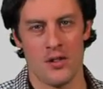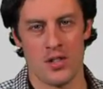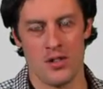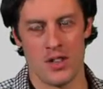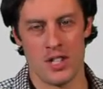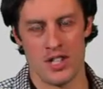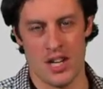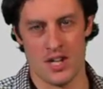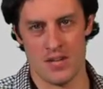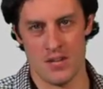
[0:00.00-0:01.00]
sort of
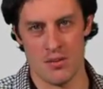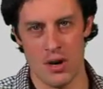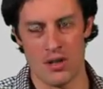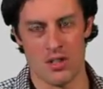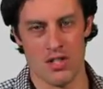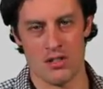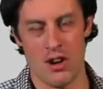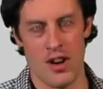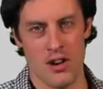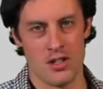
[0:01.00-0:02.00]
concessions and bonuses
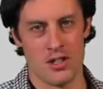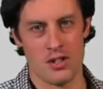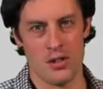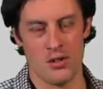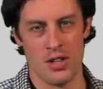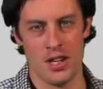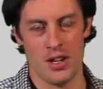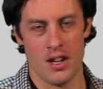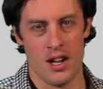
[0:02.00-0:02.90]
thrown out to the